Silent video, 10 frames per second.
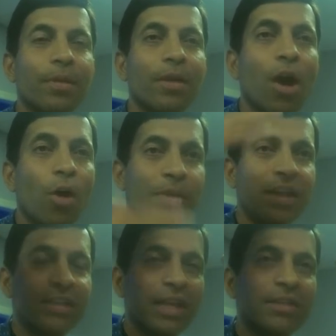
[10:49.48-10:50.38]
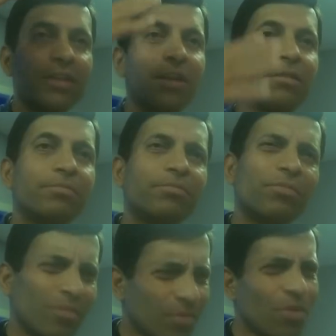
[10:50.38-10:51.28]
How many cells here?
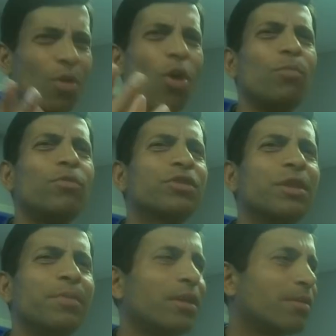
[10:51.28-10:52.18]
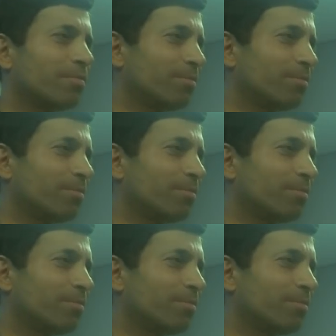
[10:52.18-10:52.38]
Almost similar.